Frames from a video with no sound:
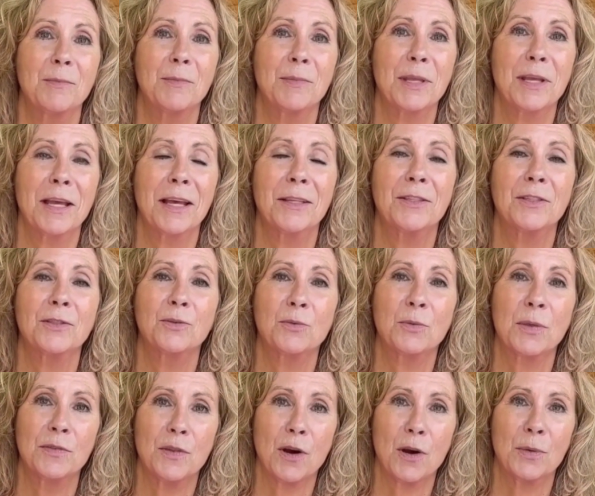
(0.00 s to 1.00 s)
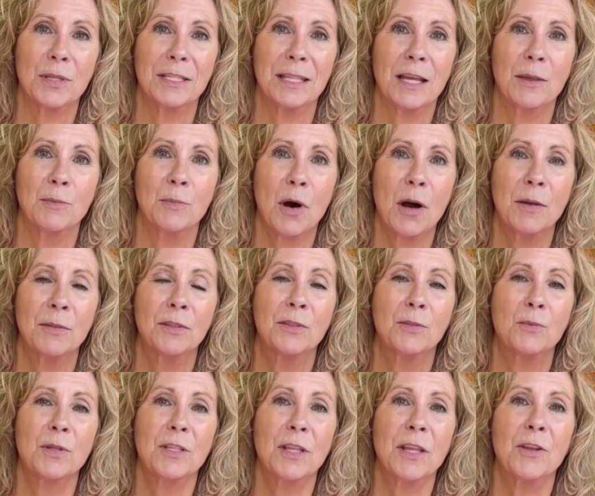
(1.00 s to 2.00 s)
because we've always had
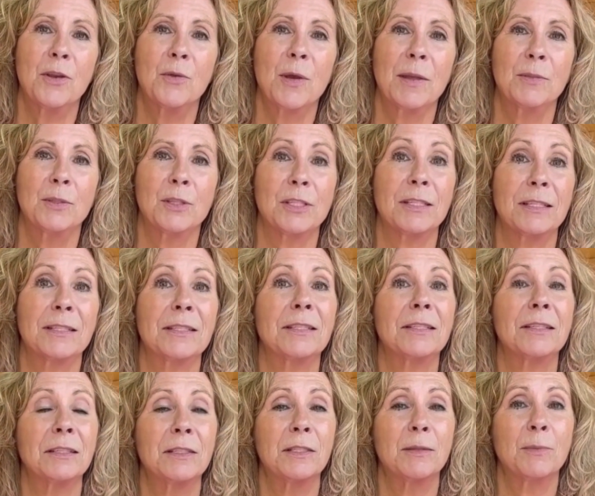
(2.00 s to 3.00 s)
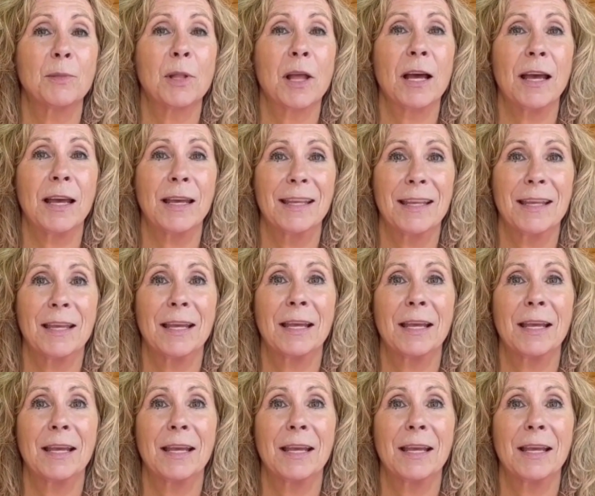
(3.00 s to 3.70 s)
problems with interruptions in the supply.